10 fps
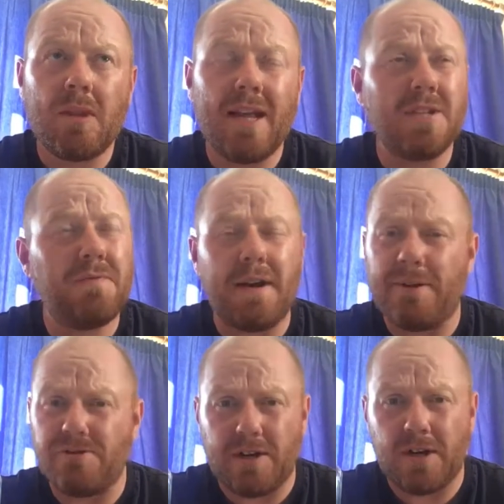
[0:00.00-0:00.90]
It's
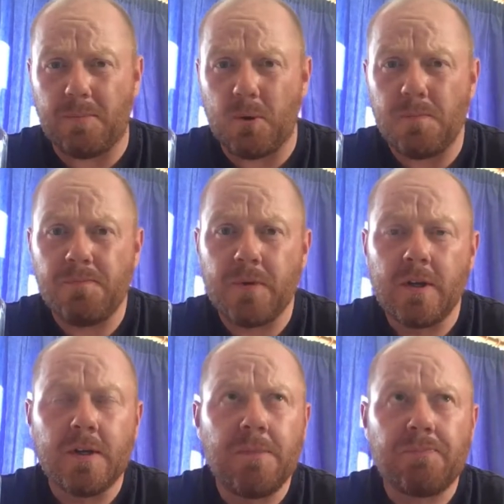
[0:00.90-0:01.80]
very drinkable.
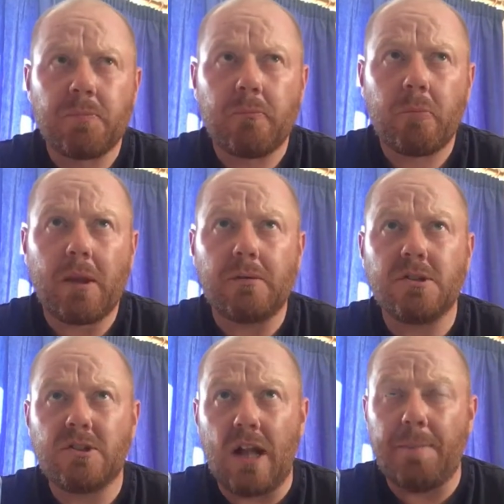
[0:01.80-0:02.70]

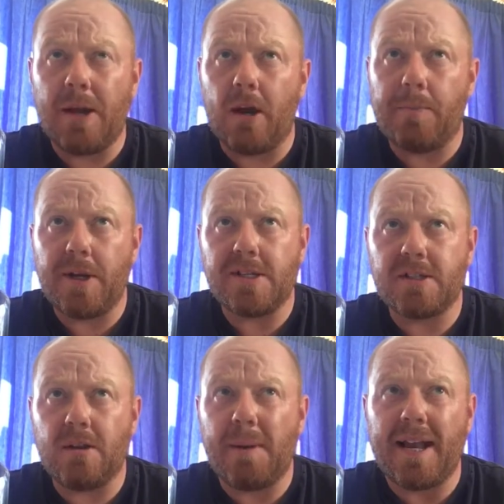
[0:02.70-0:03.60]
Slight bit of hoppiness
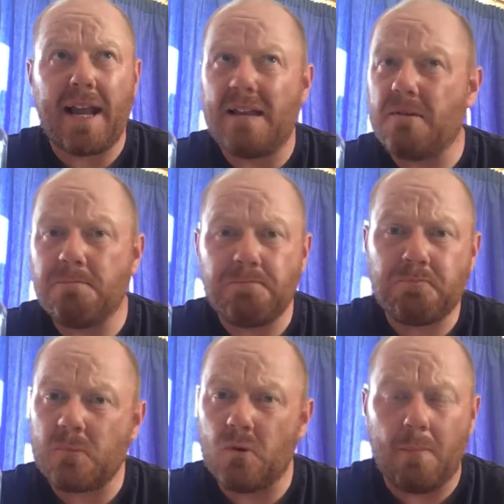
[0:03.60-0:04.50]
on the back end.
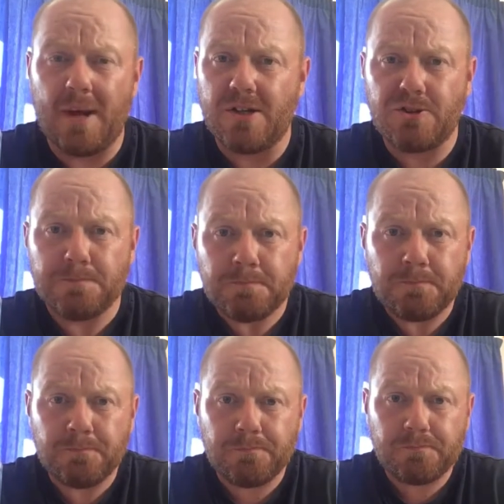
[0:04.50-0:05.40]
Not much.
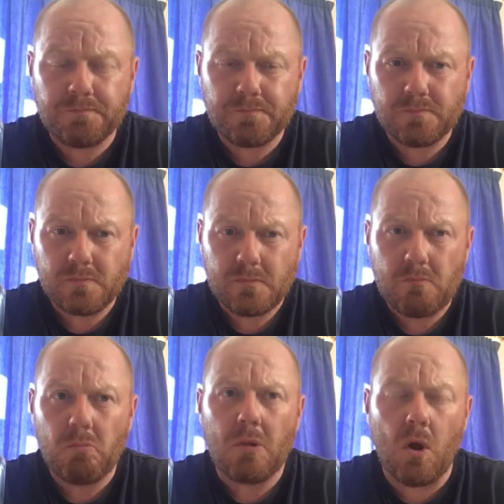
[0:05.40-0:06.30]

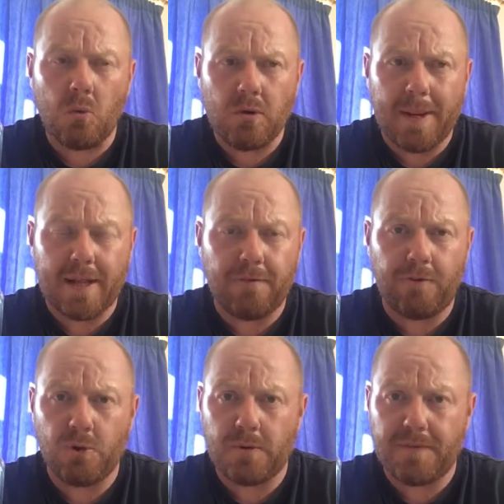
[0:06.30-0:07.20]
All about the
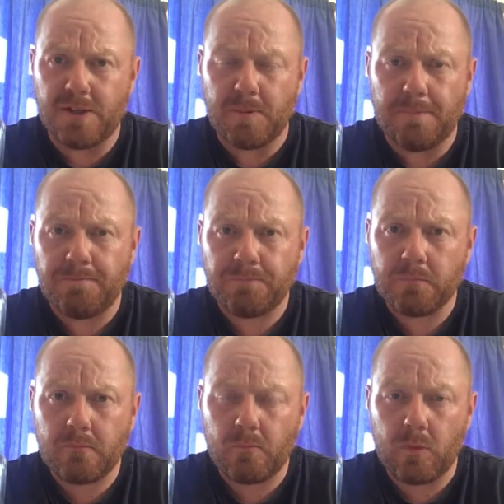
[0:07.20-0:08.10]
fruit with this one.
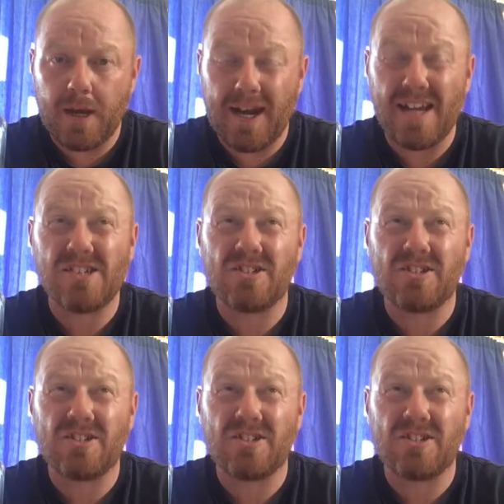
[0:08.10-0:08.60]
It's